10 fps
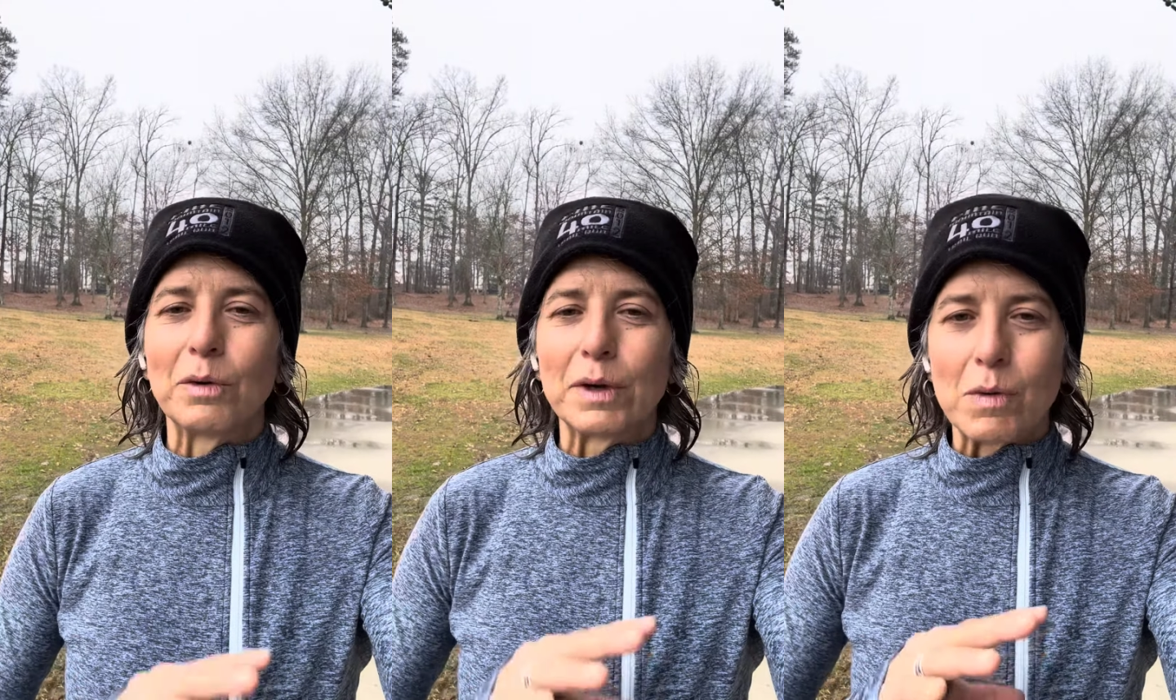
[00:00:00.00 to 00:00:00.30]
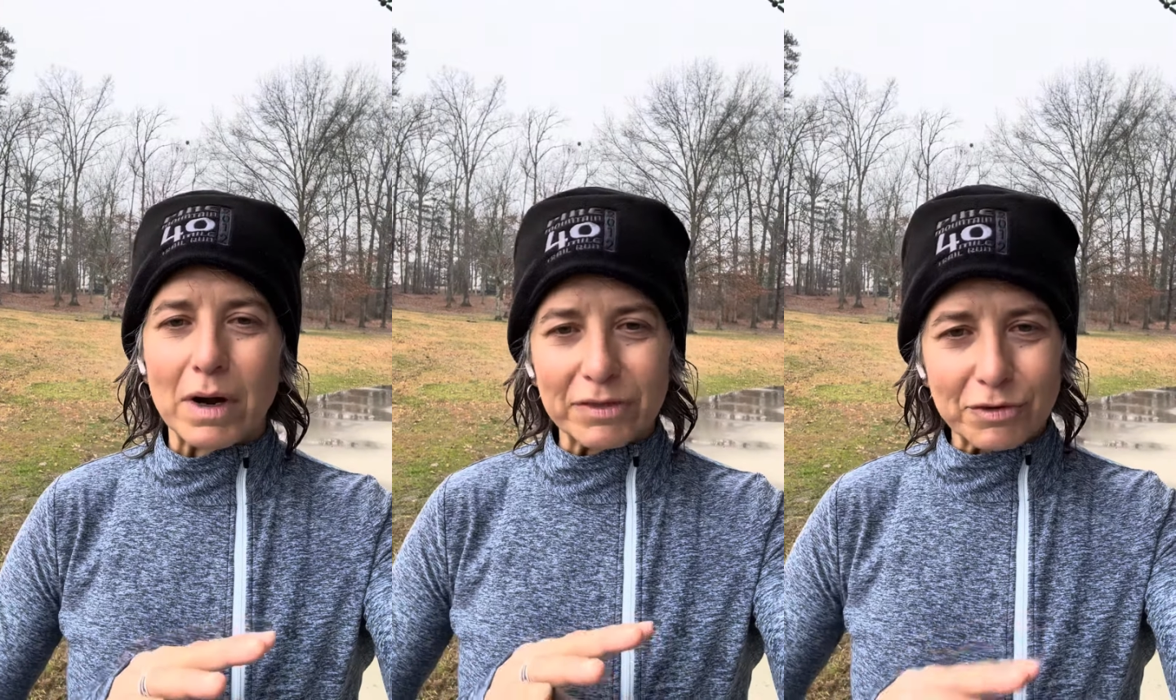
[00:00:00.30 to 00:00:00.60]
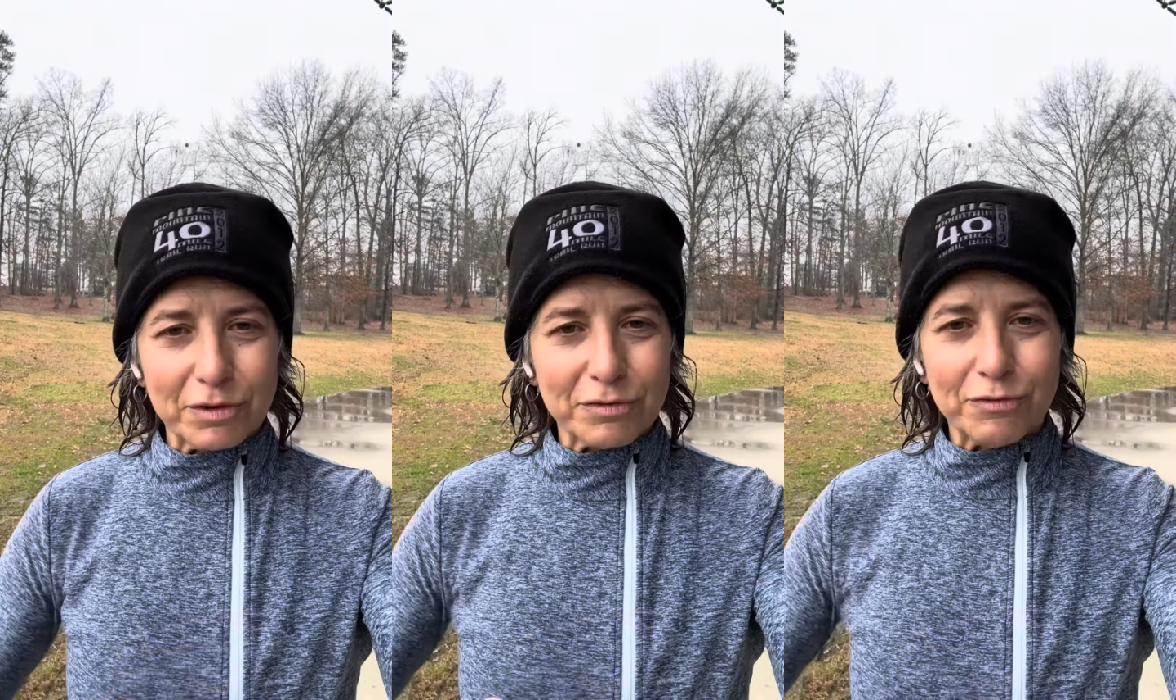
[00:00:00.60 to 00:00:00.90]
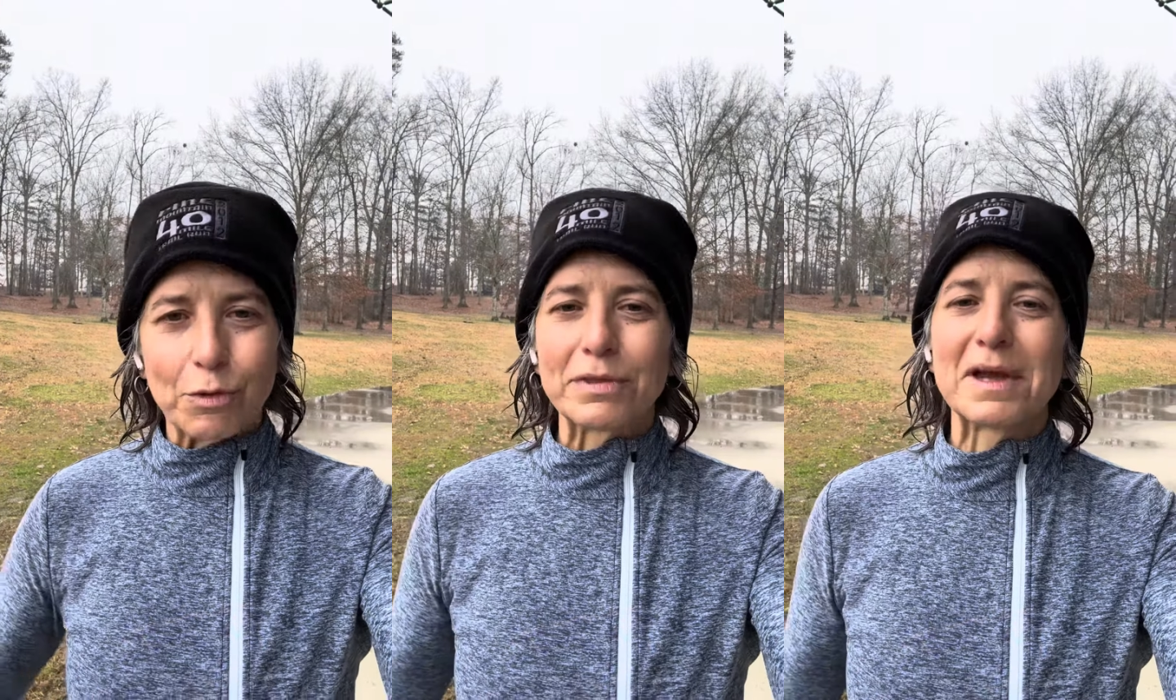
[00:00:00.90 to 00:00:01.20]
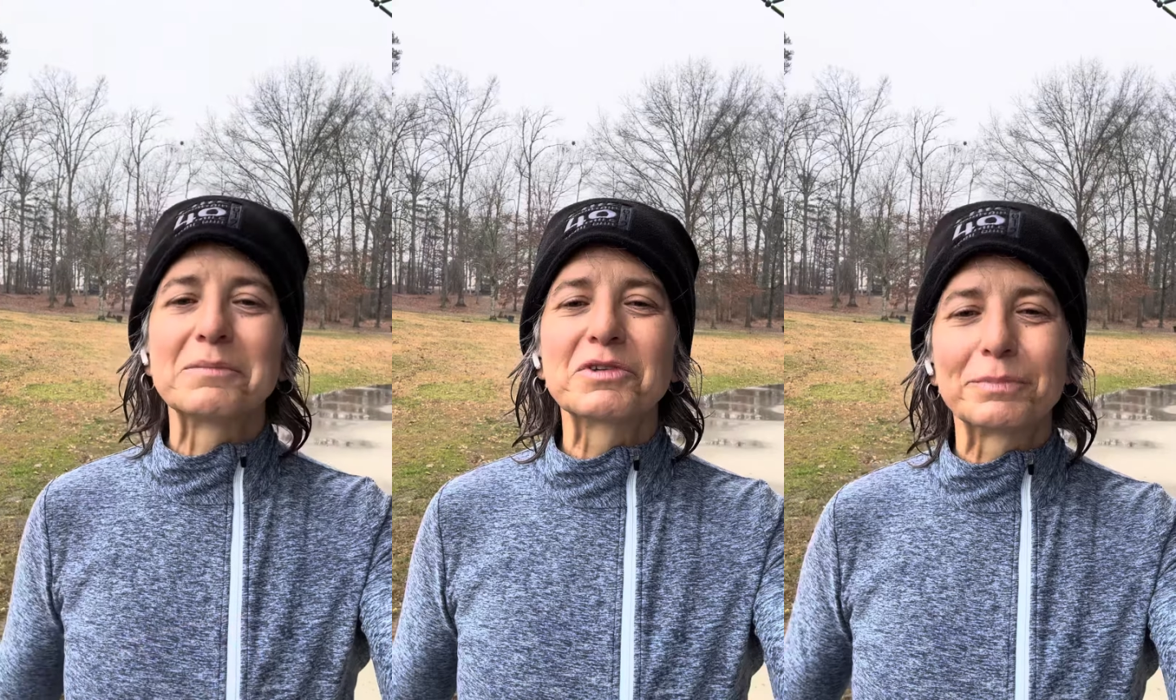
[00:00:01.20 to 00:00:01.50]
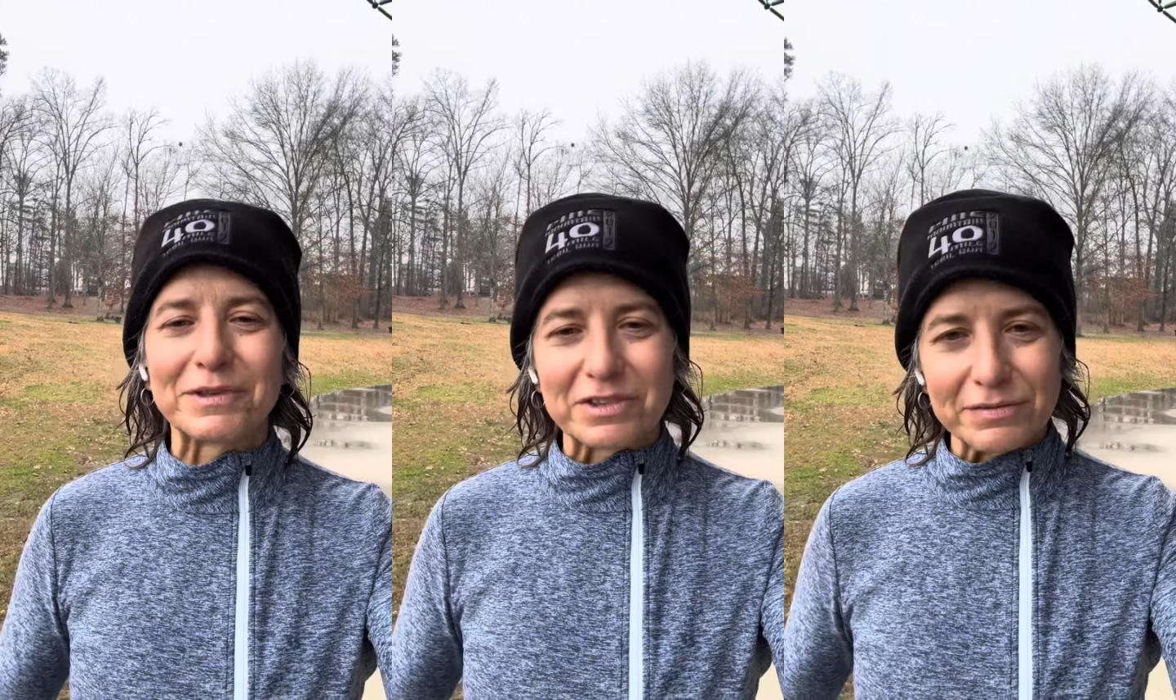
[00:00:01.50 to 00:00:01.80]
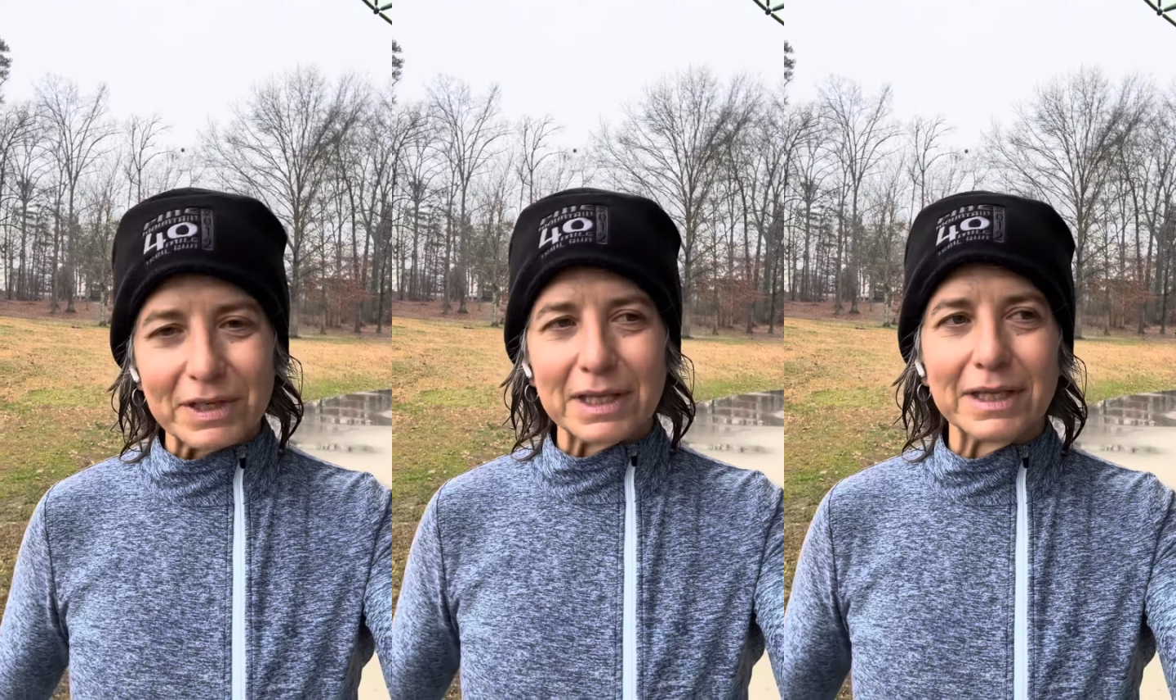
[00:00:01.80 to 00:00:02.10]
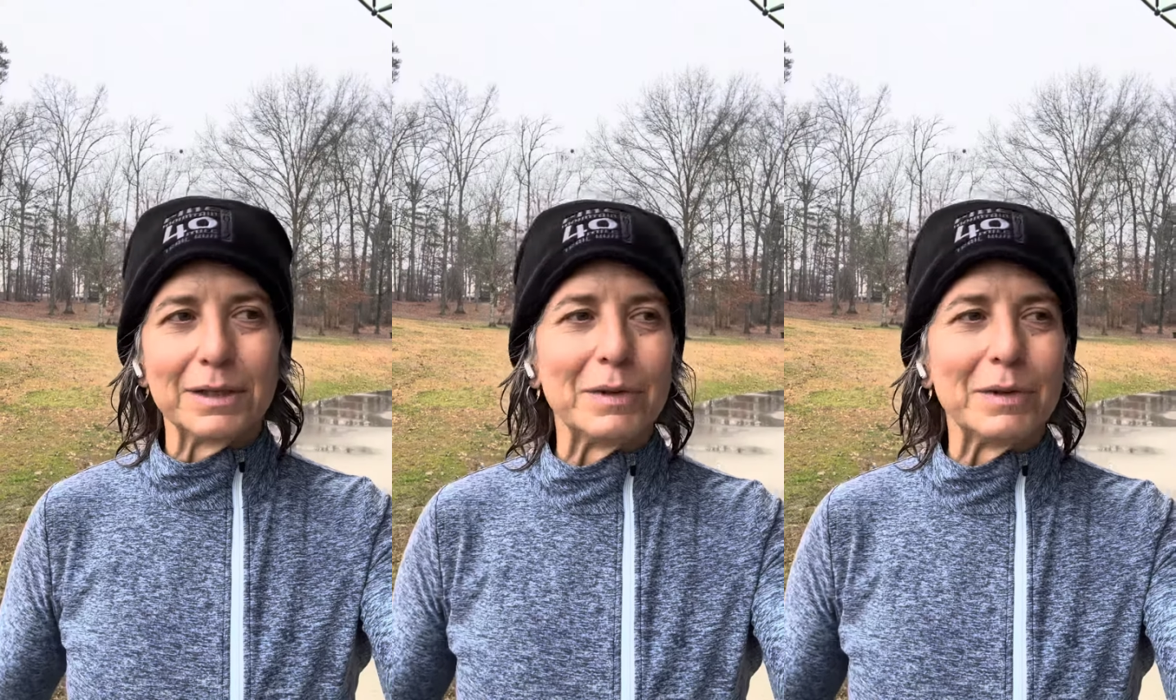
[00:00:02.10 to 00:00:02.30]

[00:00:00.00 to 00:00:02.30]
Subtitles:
We walk it through for them specifically.